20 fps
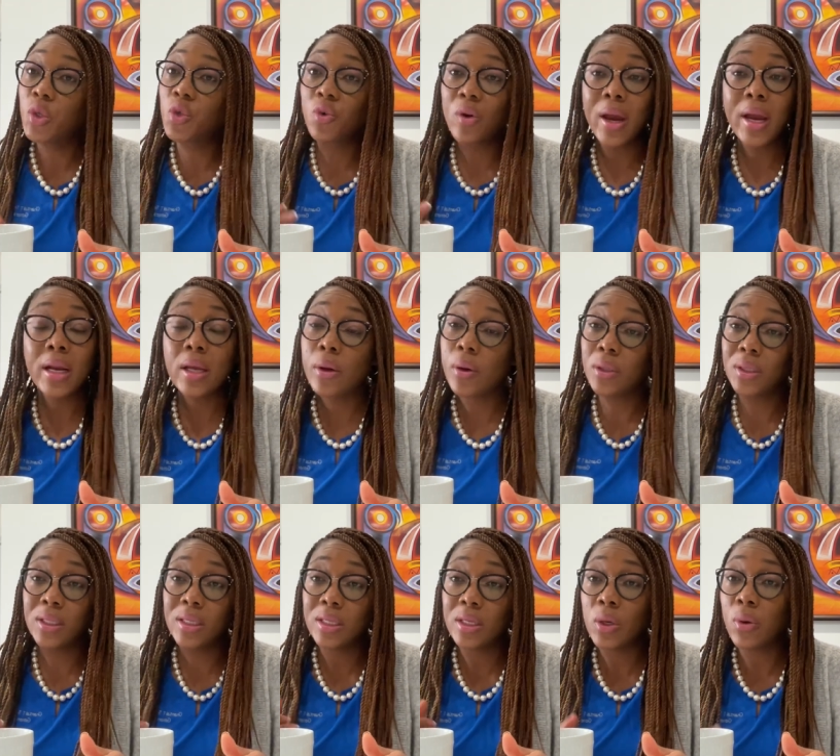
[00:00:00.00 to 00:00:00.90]
tried
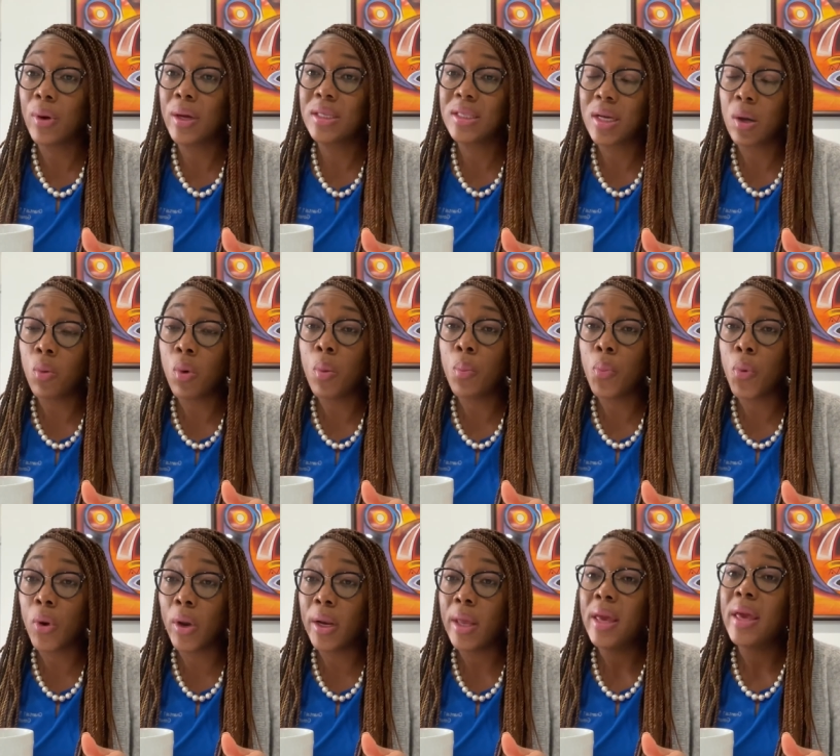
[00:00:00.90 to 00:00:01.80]
cutting the grass at one
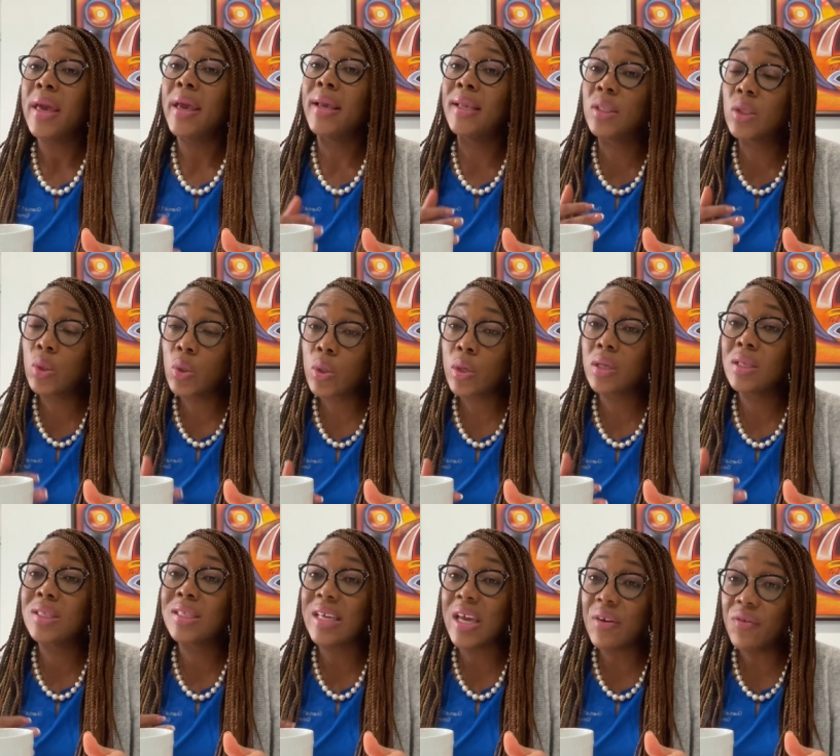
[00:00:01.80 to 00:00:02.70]
point. It took
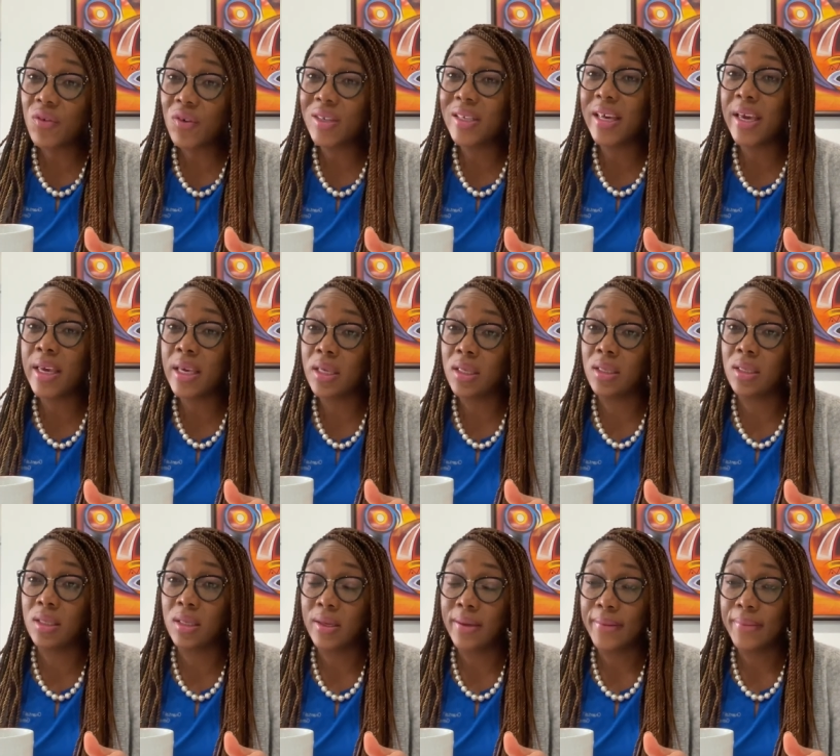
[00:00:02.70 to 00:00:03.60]
us several
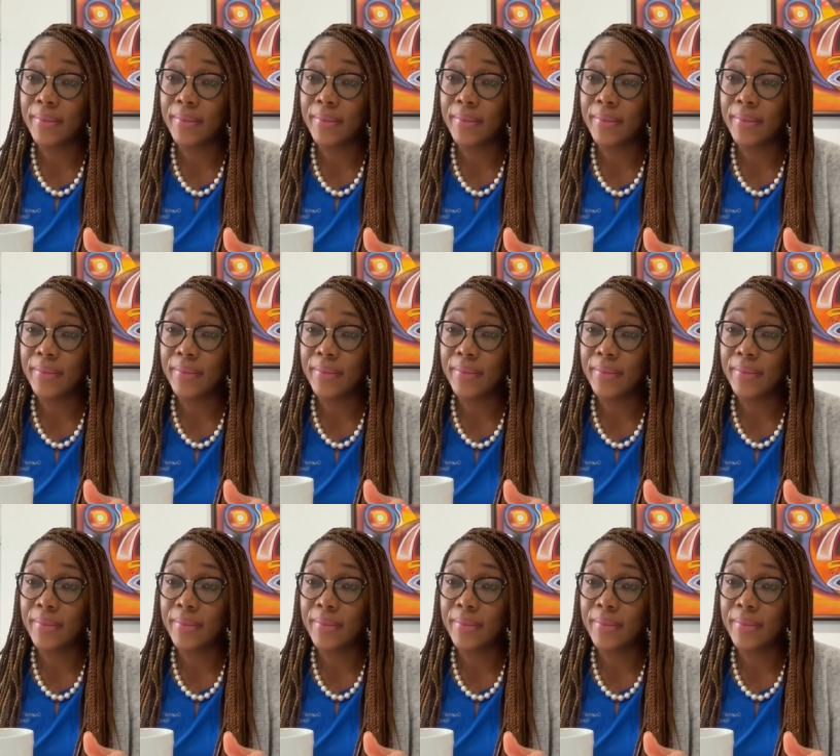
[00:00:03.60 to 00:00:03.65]
days.